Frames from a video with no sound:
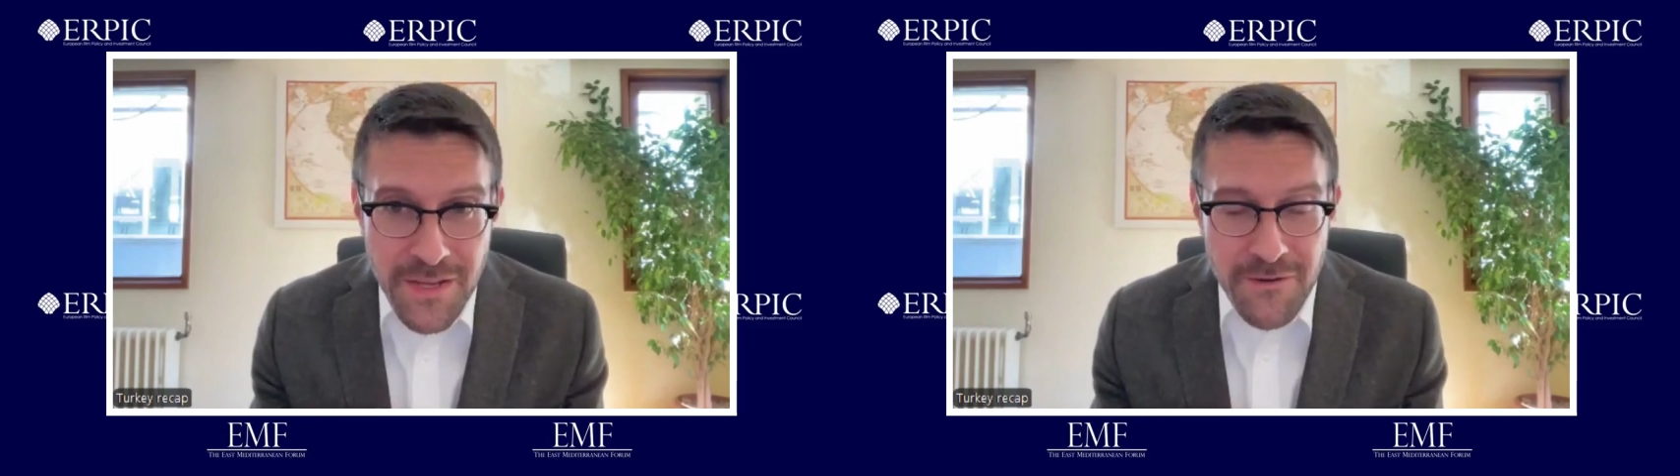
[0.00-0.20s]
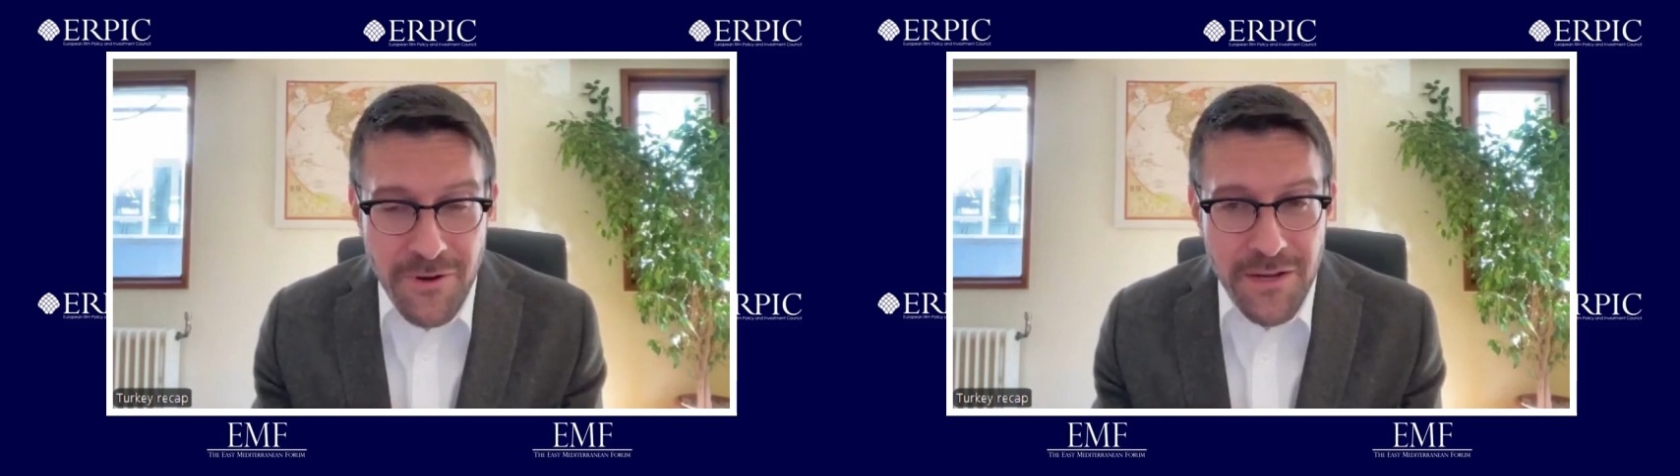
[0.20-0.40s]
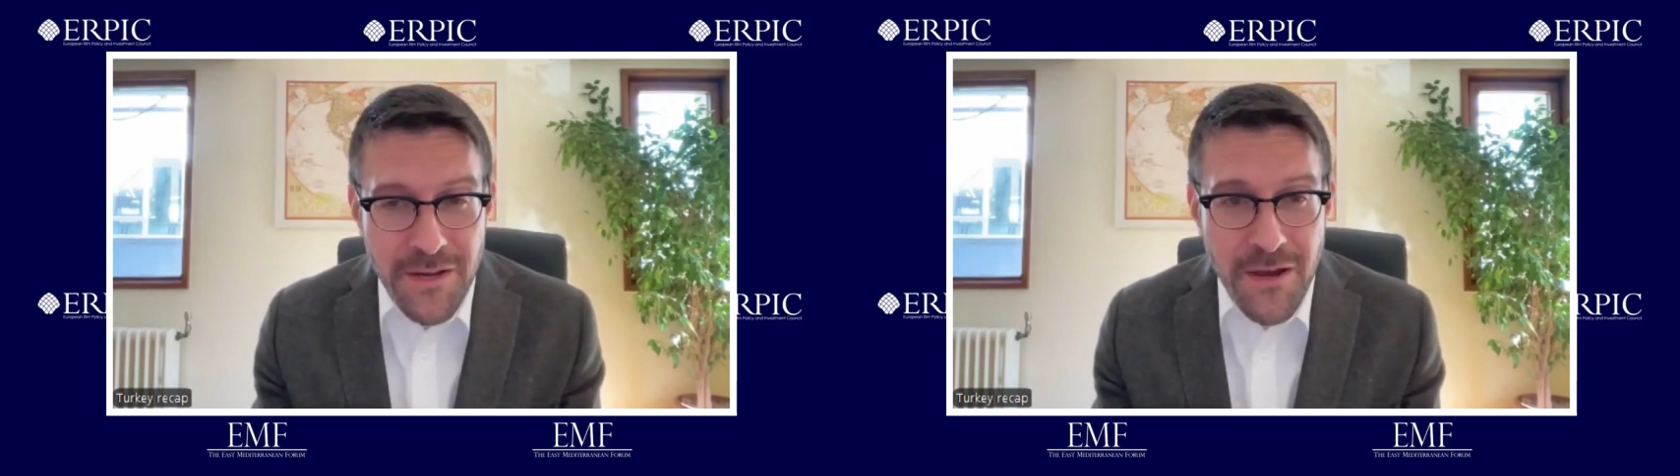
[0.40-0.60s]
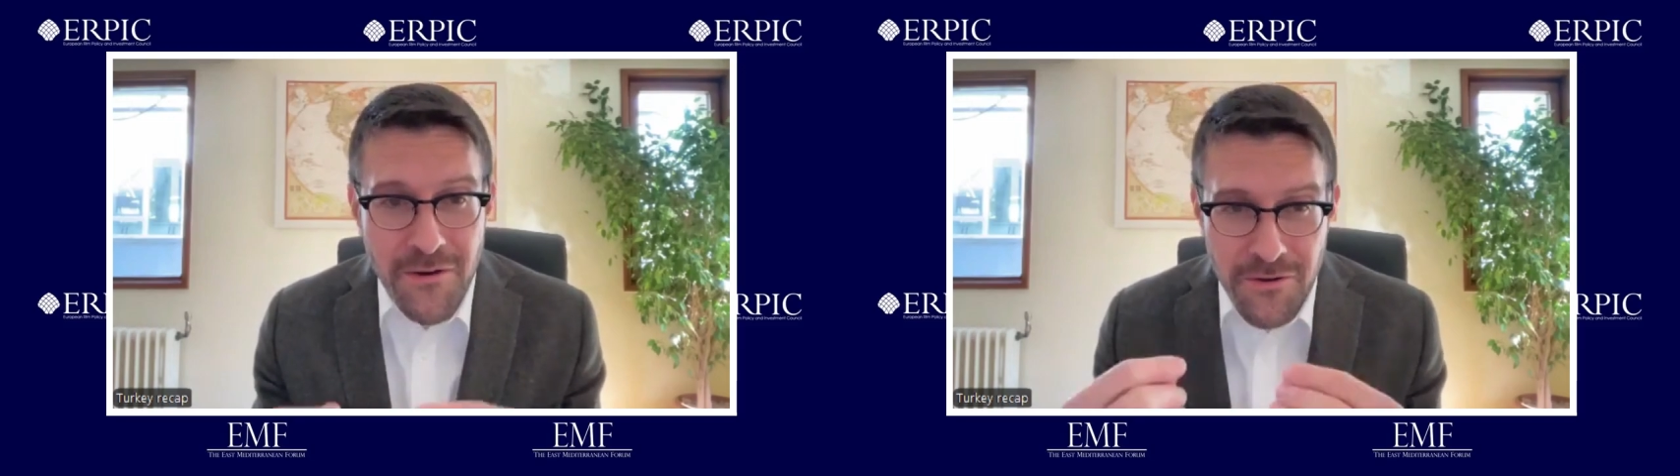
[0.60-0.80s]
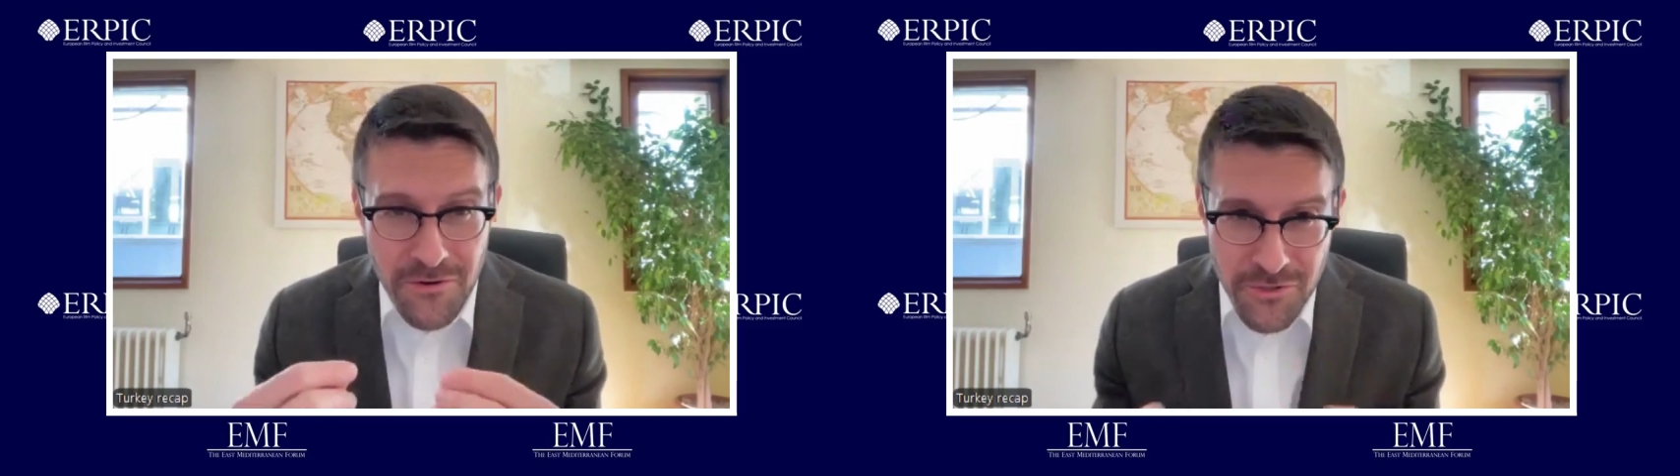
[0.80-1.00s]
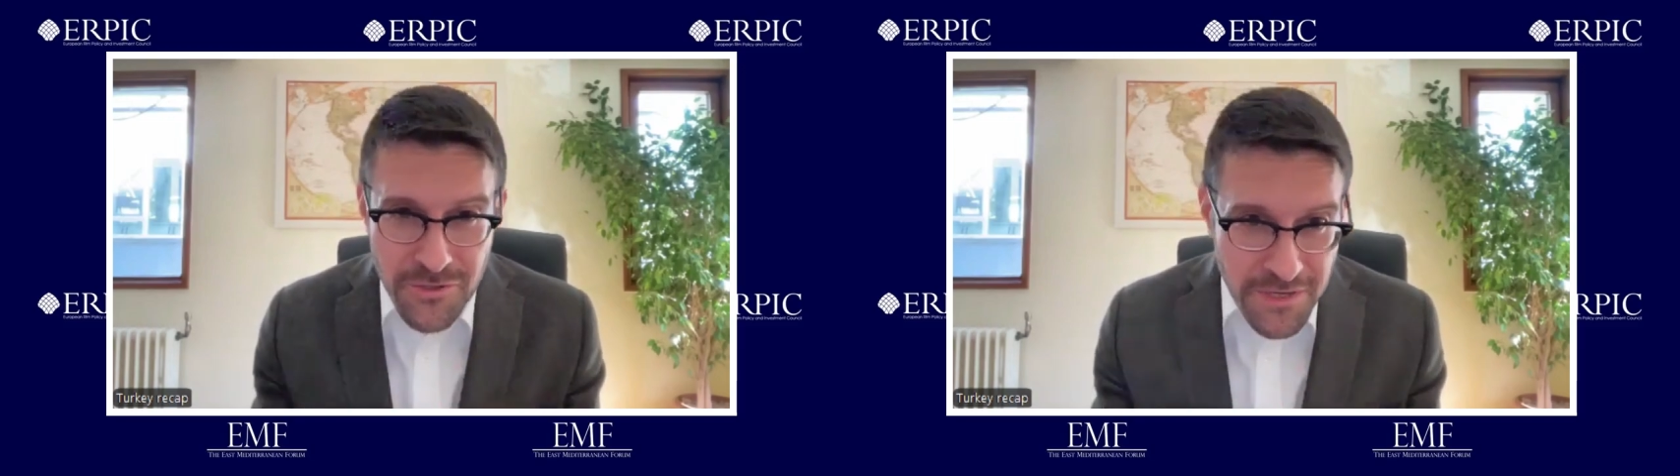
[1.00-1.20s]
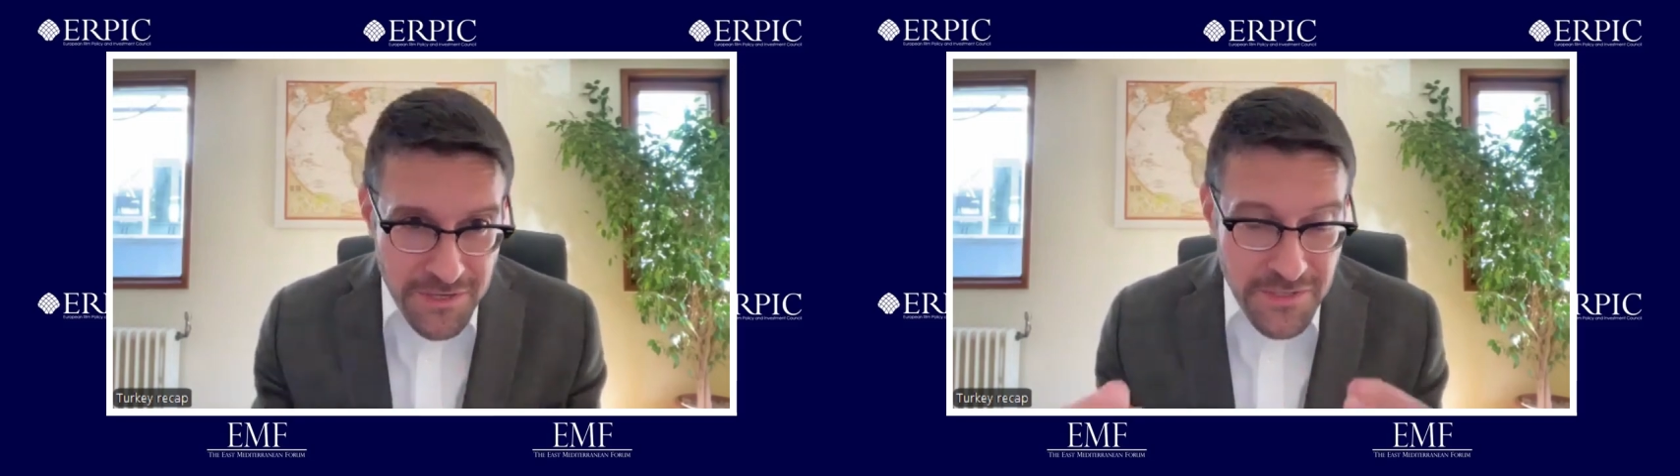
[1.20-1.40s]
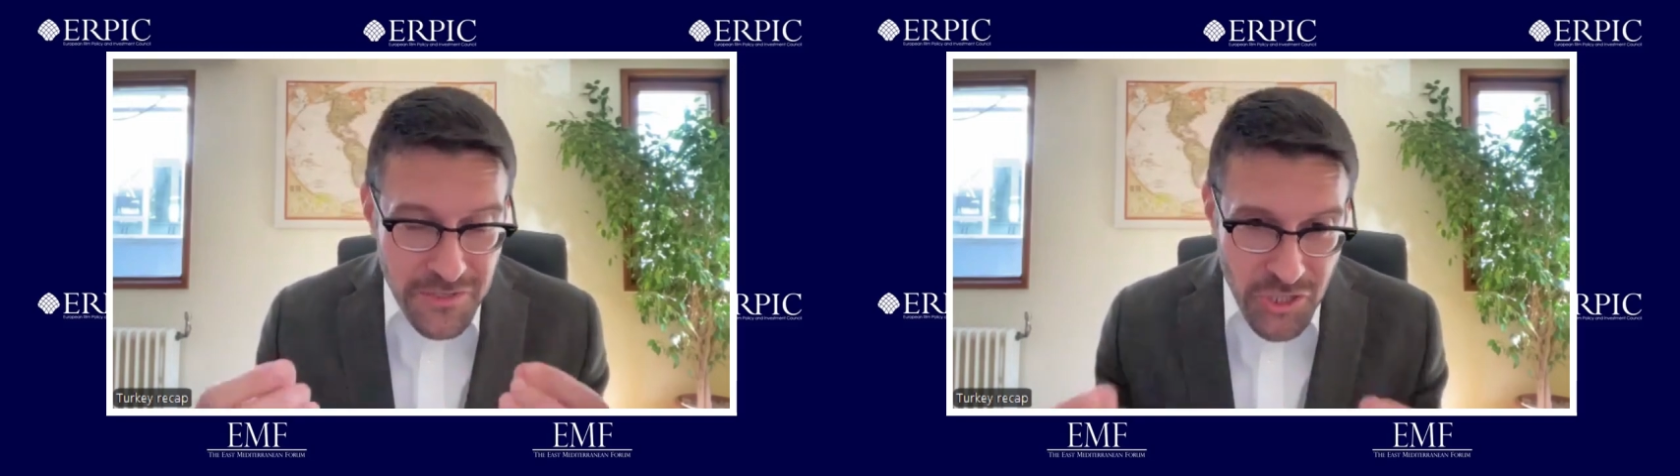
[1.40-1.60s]
Right now, Öcalan
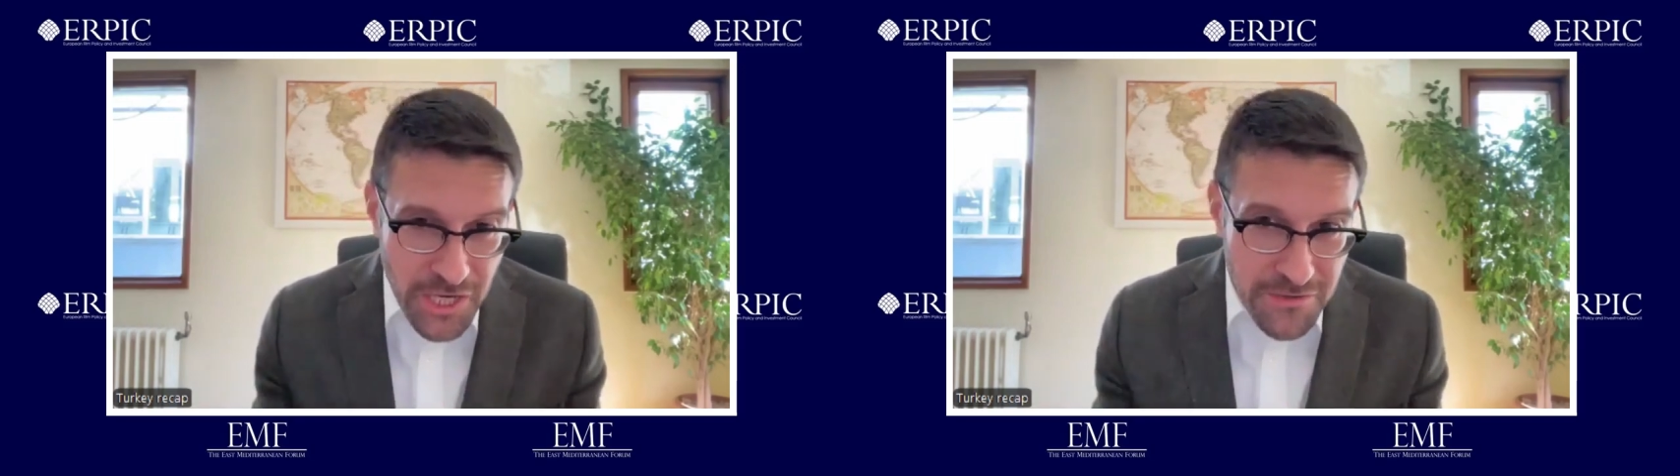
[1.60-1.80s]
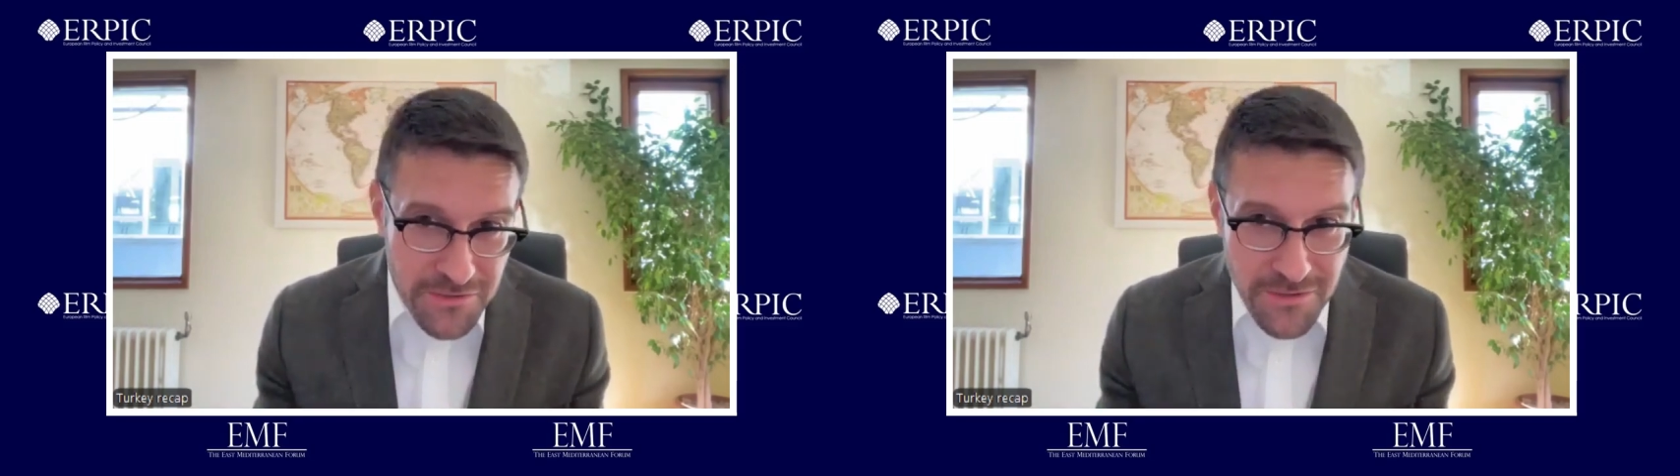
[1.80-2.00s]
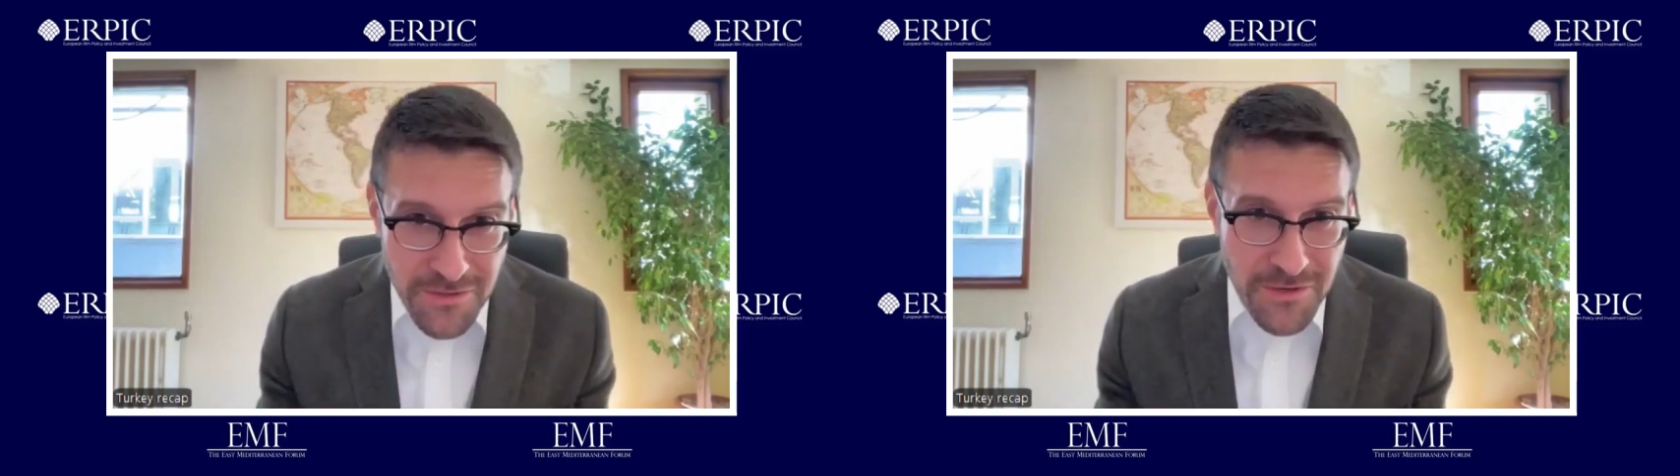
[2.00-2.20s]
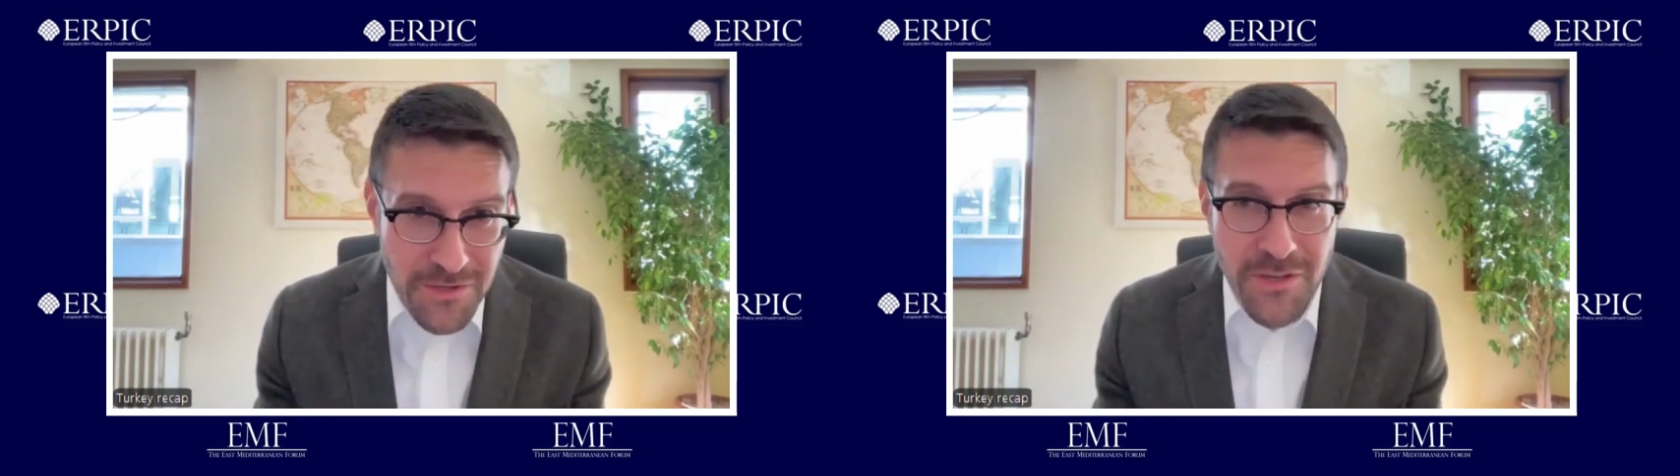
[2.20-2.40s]
is jailed in Turkey.